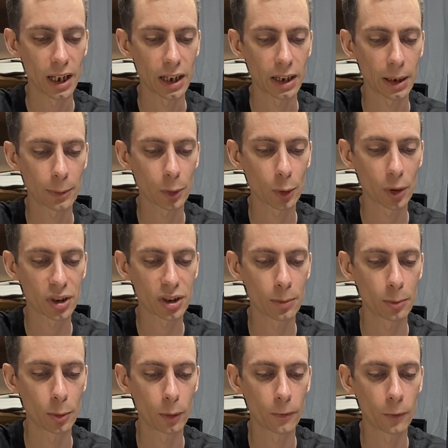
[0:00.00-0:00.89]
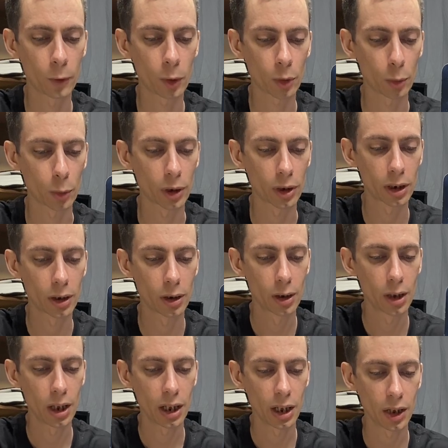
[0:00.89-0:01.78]
and I'm going to move forward
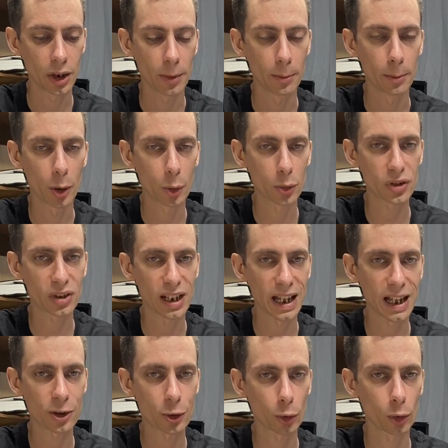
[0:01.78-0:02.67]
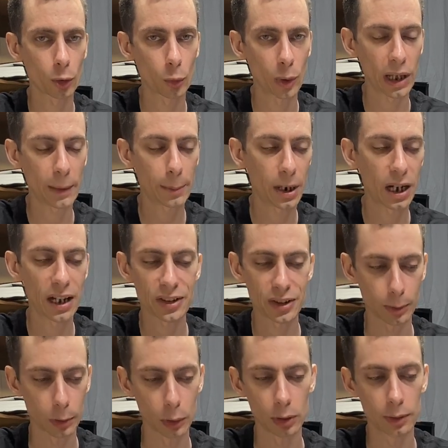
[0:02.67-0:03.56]
in the most natural way
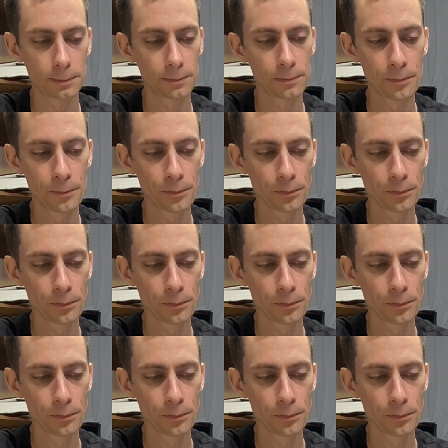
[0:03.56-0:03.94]
possible.